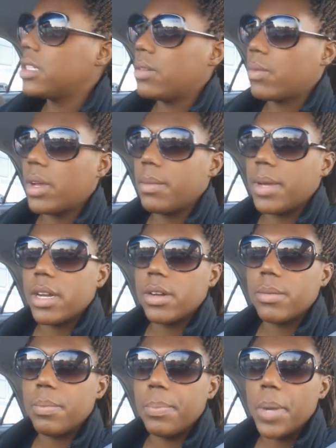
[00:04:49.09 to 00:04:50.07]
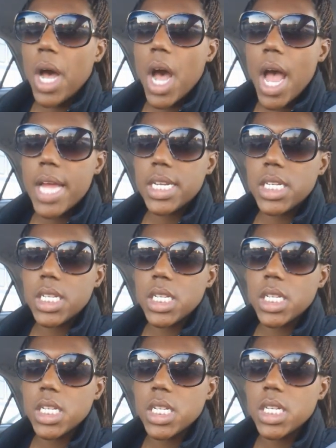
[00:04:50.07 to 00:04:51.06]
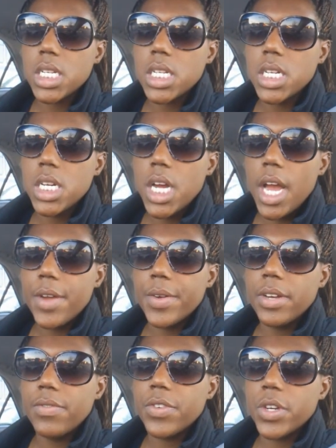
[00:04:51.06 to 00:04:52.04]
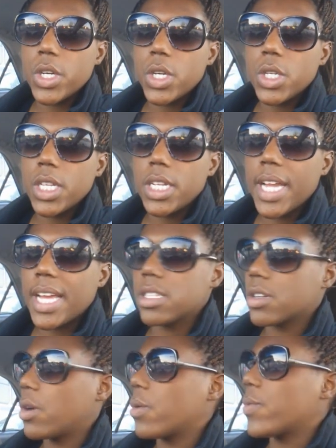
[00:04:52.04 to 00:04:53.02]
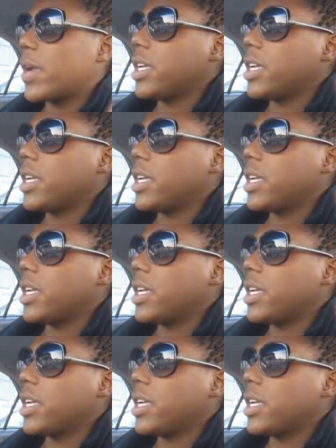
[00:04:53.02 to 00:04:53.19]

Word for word: have done way better. But I read for the nice girl